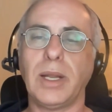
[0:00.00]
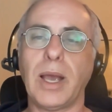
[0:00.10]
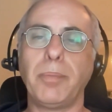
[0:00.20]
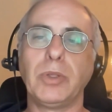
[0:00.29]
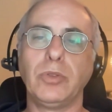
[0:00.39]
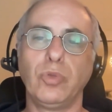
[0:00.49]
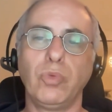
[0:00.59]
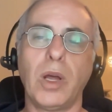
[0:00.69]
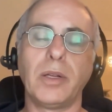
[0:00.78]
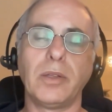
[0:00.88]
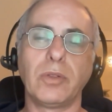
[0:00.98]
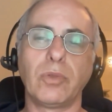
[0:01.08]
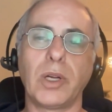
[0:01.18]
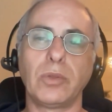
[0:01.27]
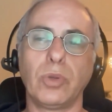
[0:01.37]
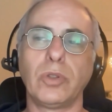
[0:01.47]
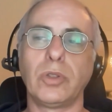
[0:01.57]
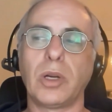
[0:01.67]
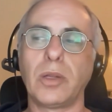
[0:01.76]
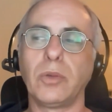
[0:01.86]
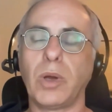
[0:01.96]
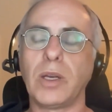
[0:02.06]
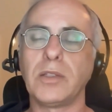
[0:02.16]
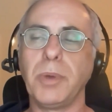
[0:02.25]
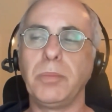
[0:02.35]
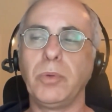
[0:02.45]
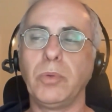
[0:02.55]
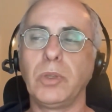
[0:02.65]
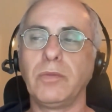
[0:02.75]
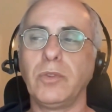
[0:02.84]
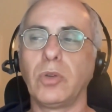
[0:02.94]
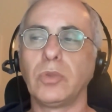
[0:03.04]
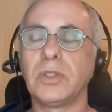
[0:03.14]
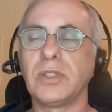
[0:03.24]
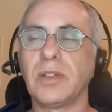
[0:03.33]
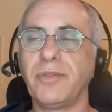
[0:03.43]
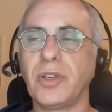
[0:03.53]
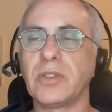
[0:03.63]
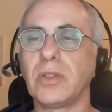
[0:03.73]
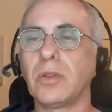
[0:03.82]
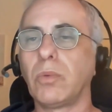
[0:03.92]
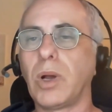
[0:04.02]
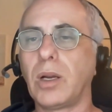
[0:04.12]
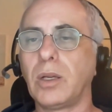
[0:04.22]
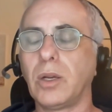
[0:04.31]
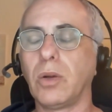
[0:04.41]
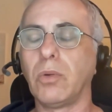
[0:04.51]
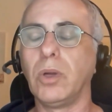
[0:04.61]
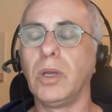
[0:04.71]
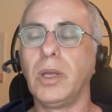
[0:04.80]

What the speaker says: happened to run in the correct order. Otherwise, people would have noticed and fixed it a while ago.